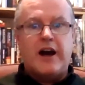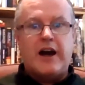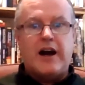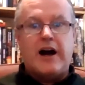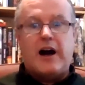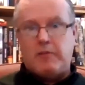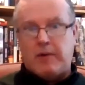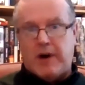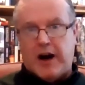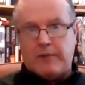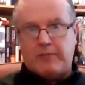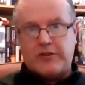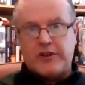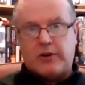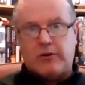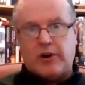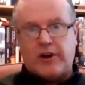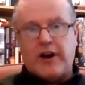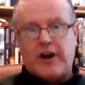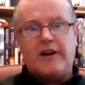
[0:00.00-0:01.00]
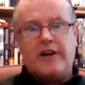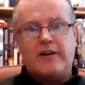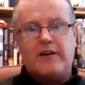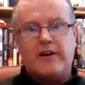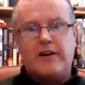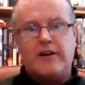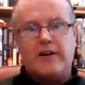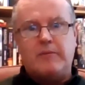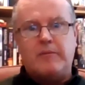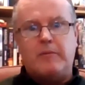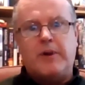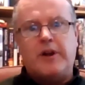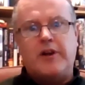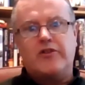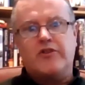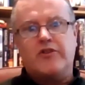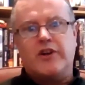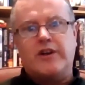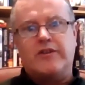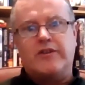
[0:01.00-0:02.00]
I'm Tola Collier. I'm a
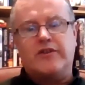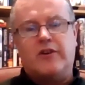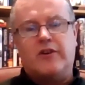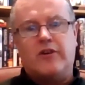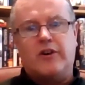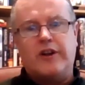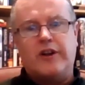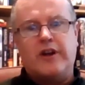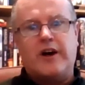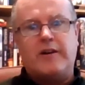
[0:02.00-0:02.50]
military historian.